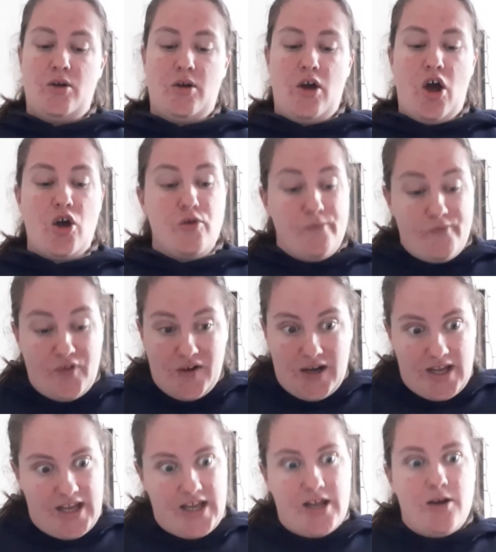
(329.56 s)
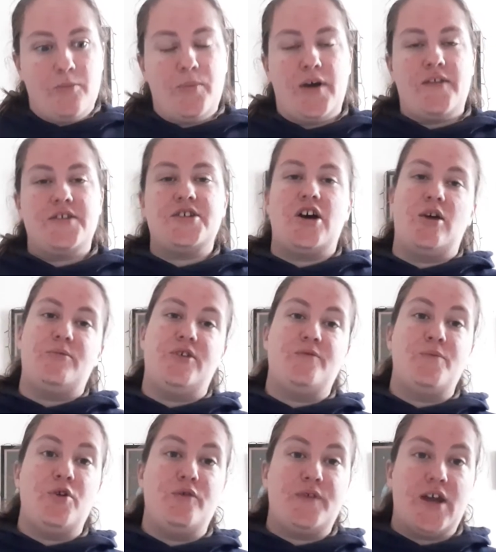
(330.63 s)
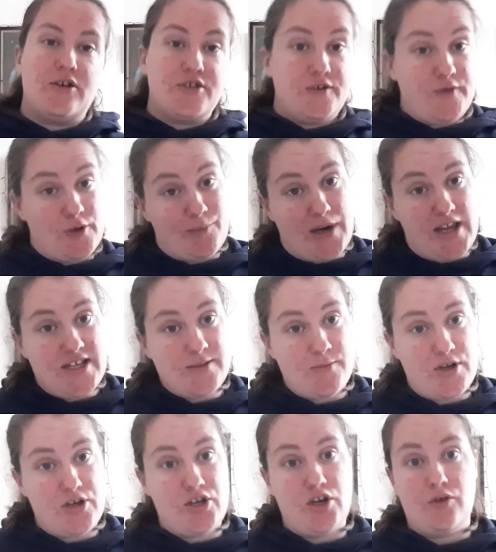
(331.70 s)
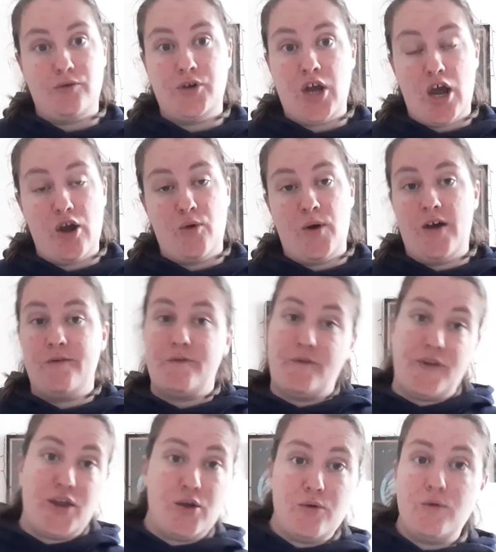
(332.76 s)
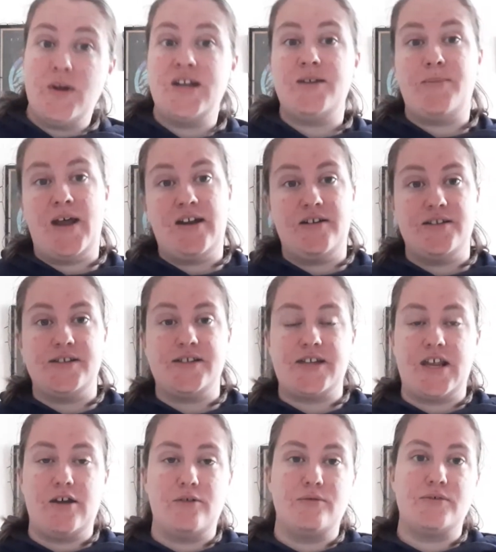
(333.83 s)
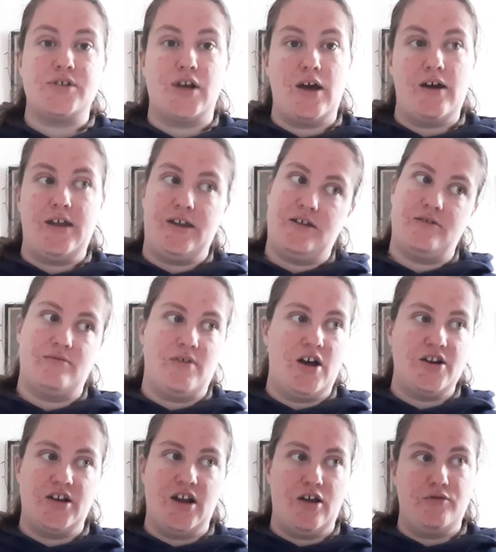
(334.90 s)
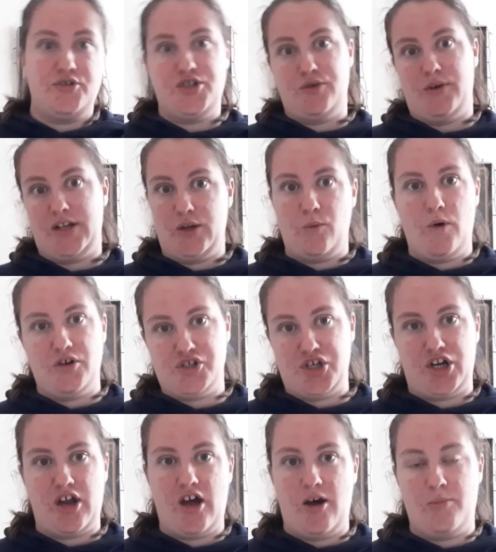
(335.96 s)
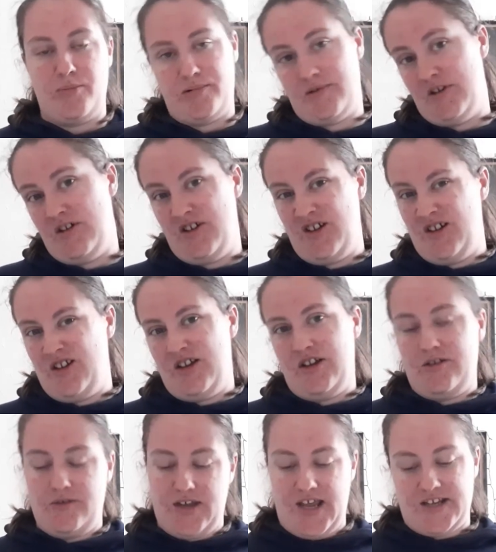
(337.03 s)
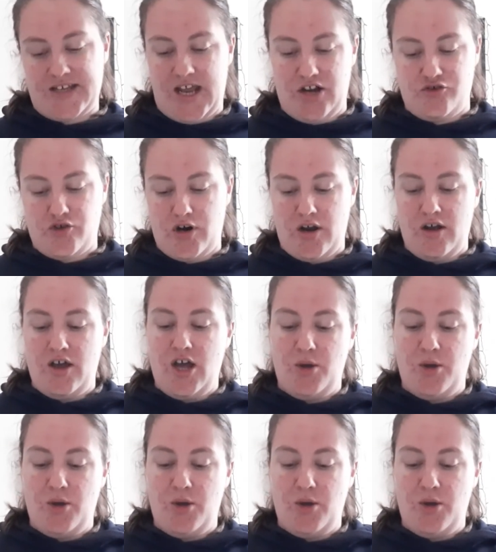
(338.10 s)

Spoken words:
hopefully by the time you've moved out of your placement, you'll know a few independent skills like, I don't know, doing the washing up, etc.